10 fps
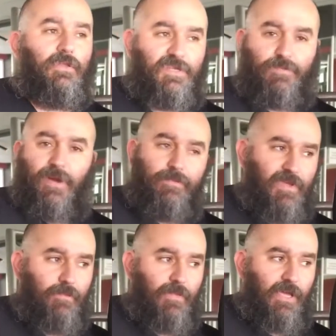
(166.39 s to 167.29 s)
This might
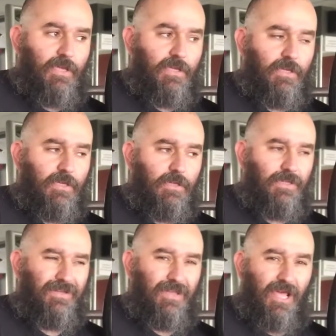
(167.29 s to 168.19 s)
be my
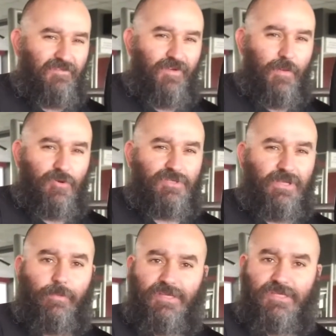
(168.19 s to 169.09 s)

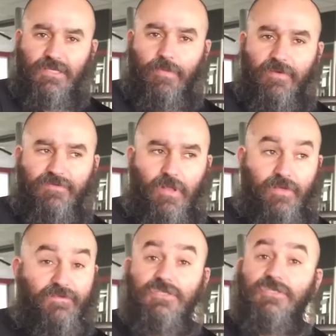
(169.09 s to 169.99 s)
95%. I might stop after that.
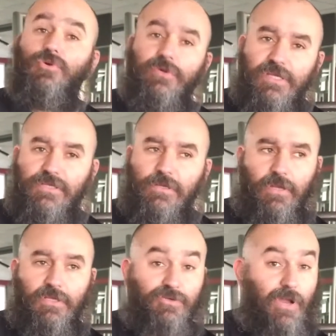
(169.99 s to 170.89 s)
If it's too easy, I'm
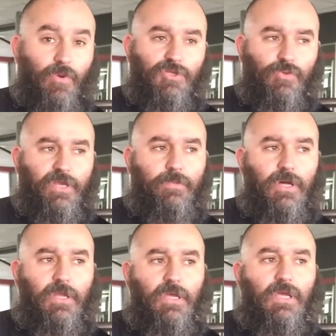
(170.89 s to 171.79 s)
gonna try 120,
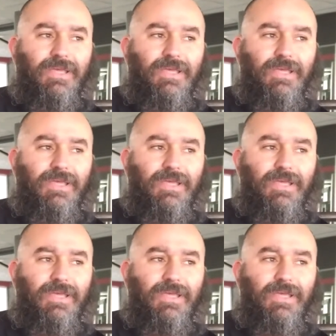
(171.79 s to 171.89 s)
but